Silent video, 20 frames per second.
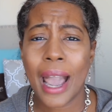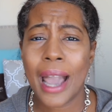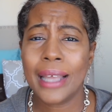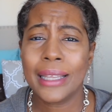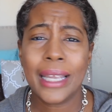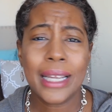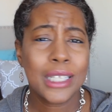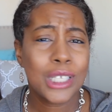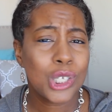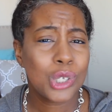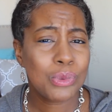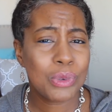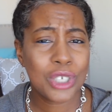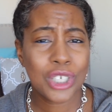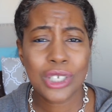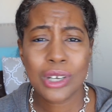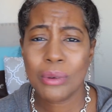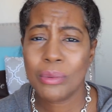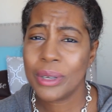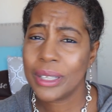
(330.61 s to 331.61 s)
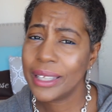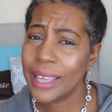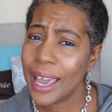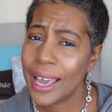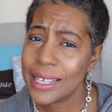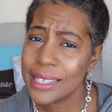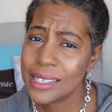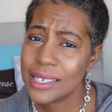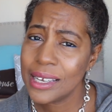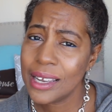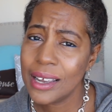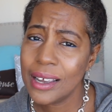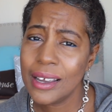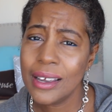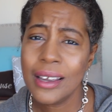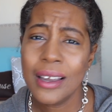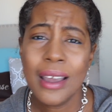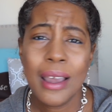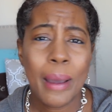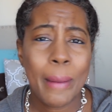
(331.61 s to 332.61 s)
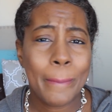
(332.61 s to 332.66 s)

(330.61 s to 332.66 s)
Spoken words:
I like to switch it up with cassia,